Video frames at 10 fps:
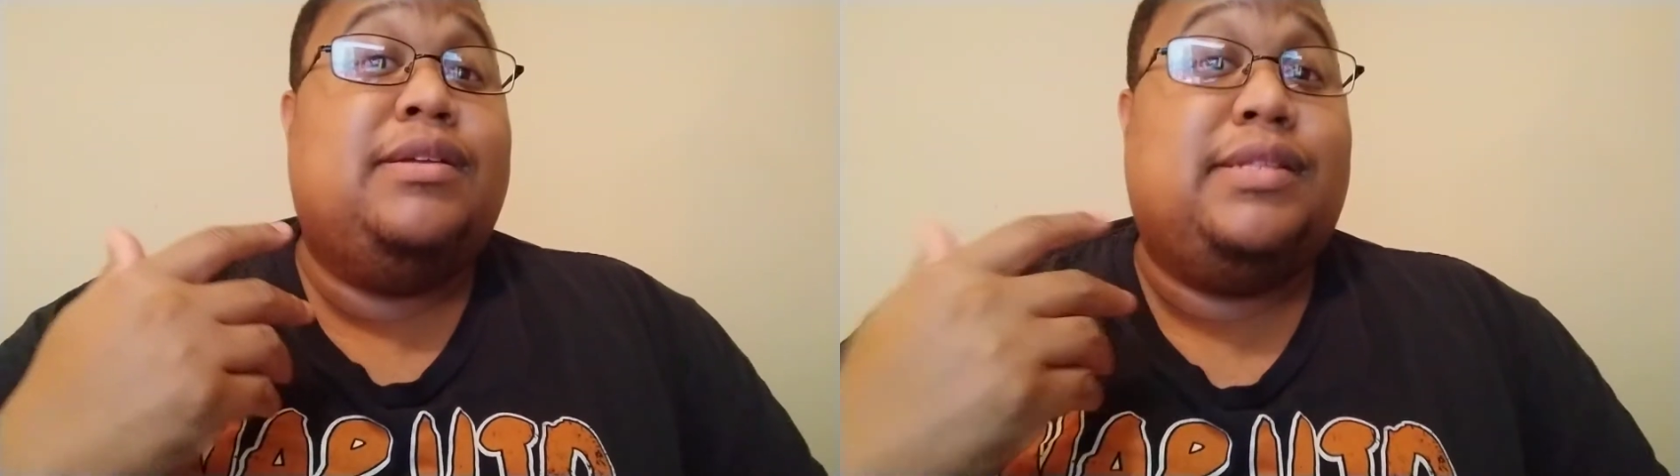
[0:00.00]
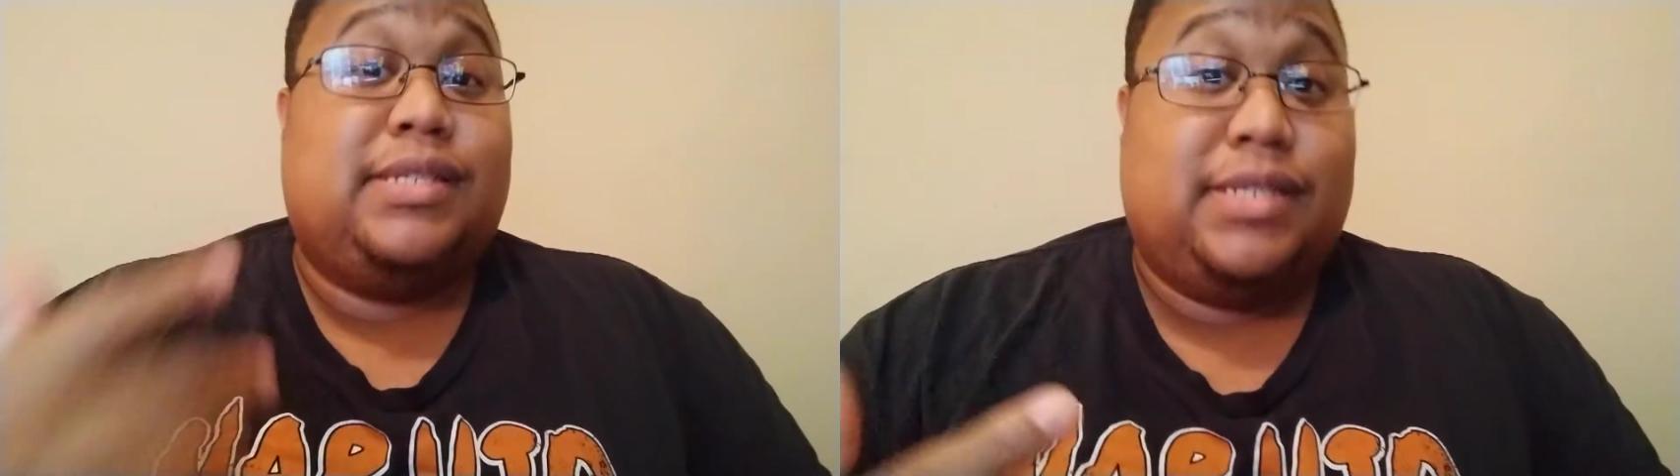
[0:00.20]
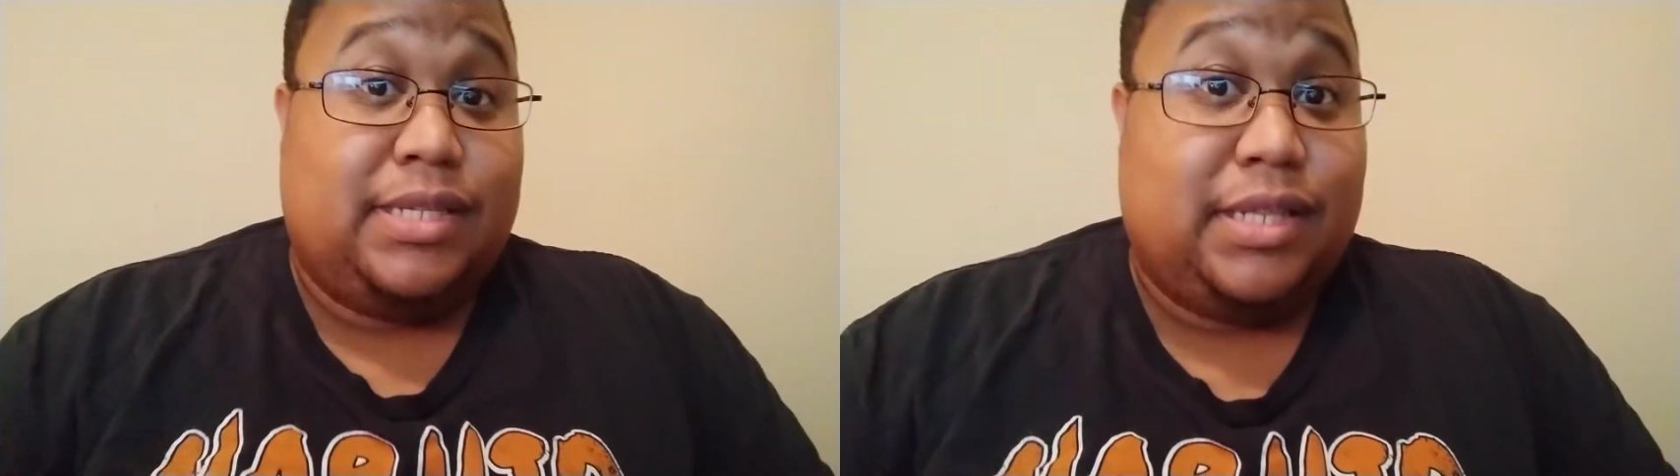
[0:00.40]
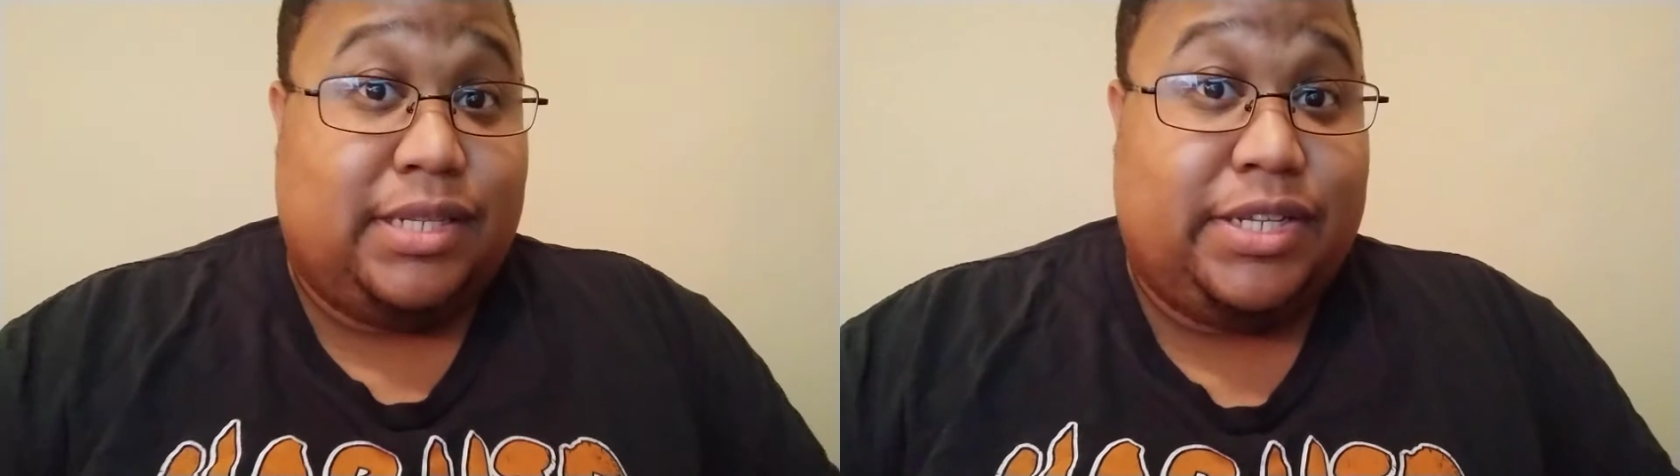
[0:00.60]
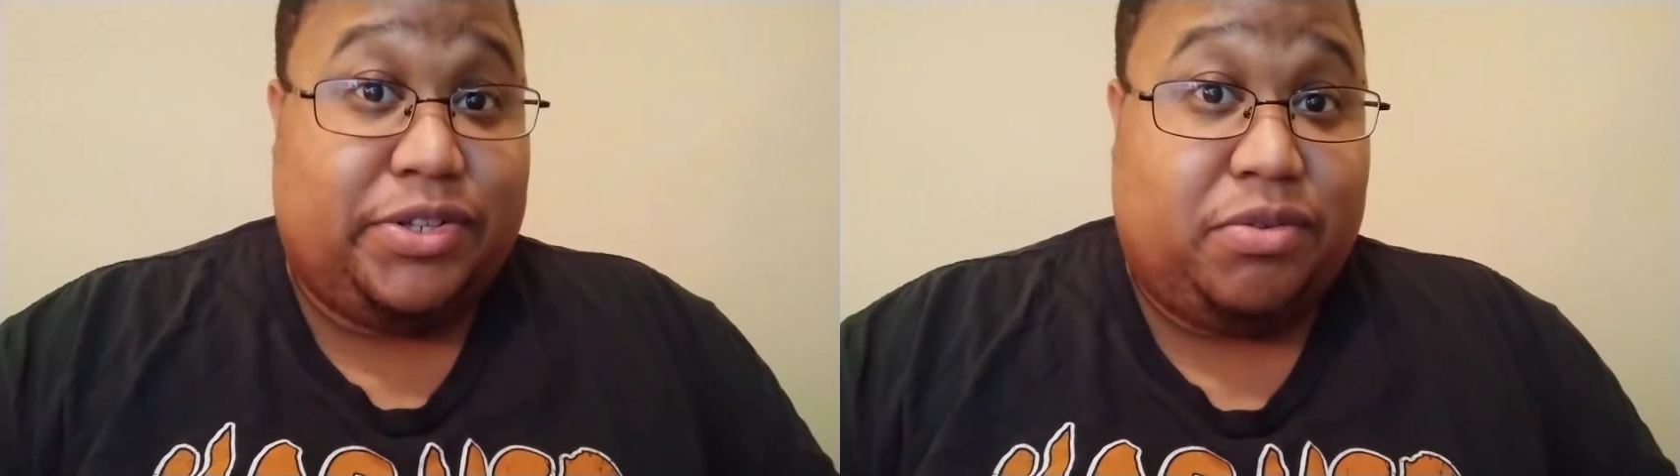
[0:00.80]
it's still a
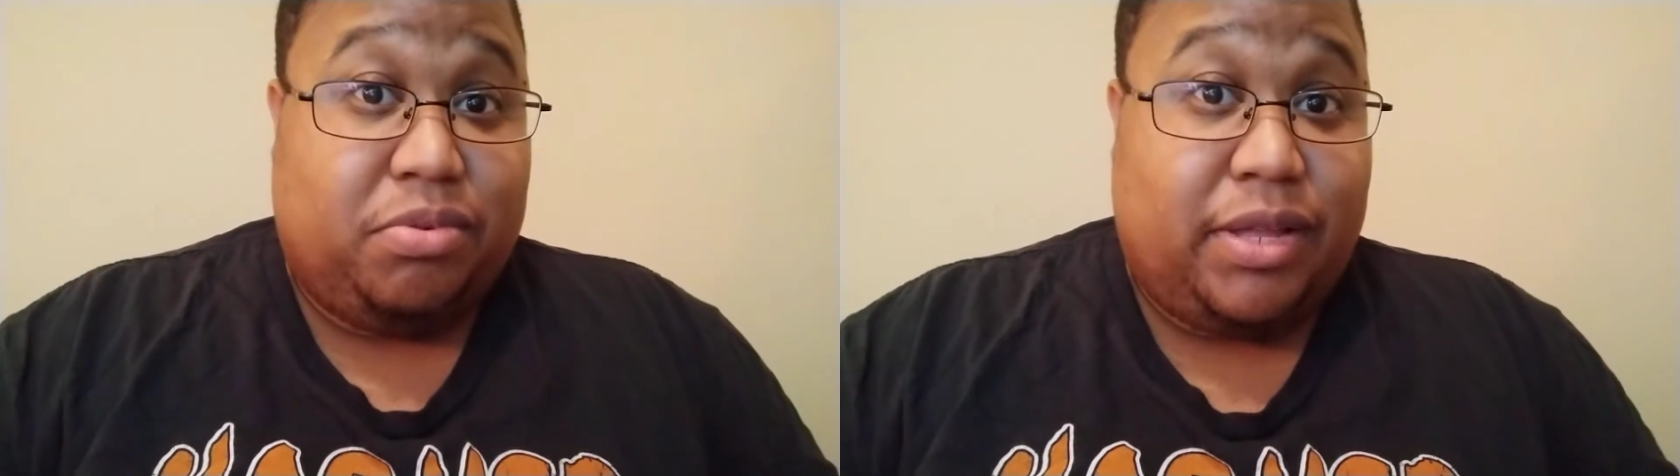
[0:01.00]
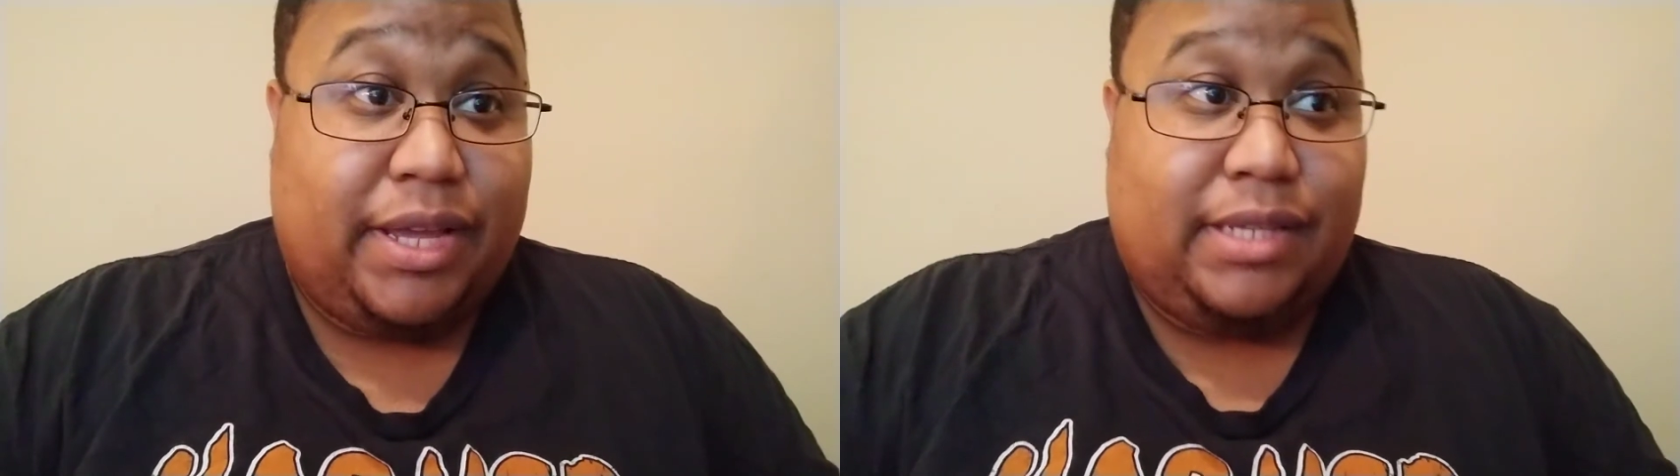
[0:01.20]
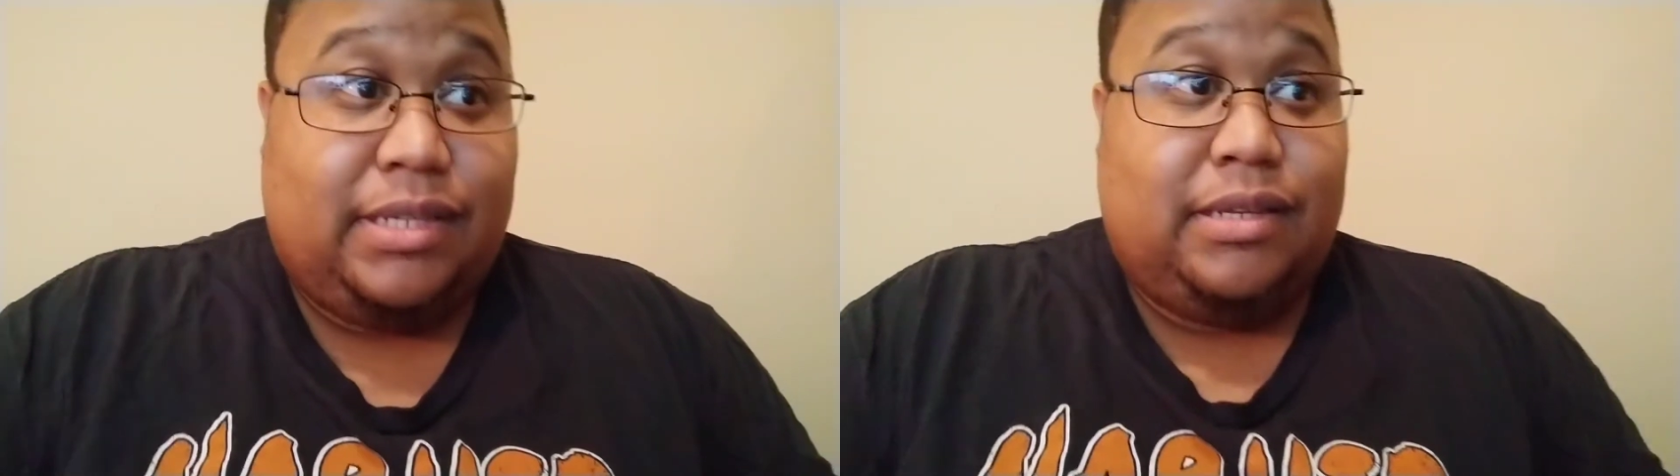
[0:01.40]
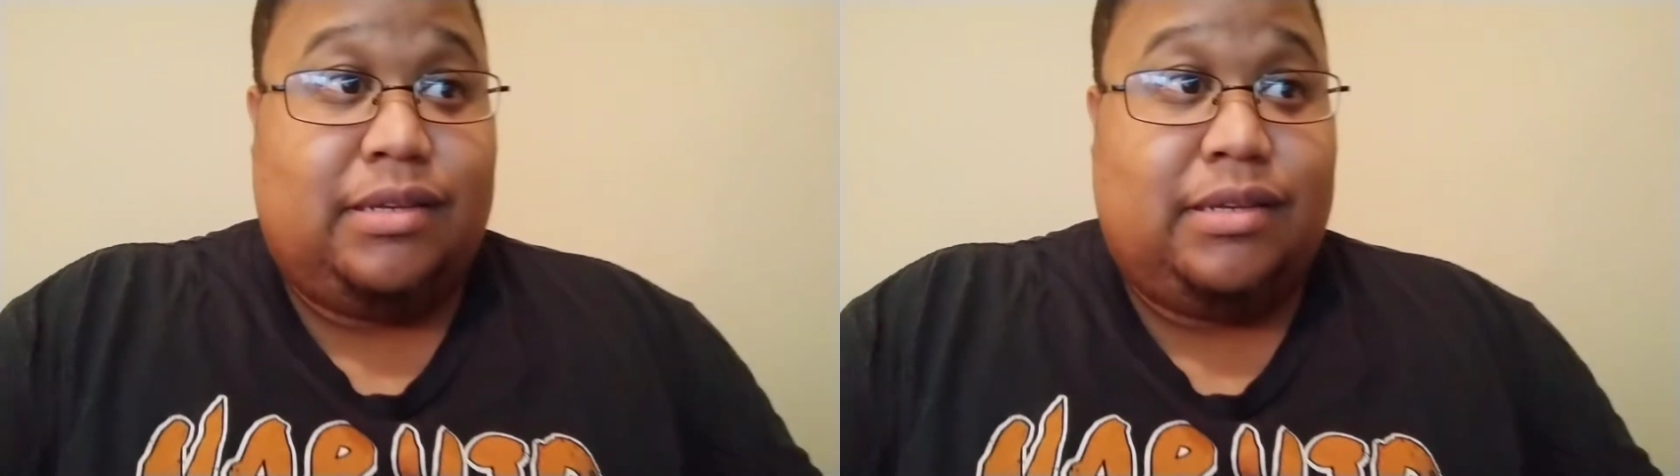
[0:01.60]
digital place.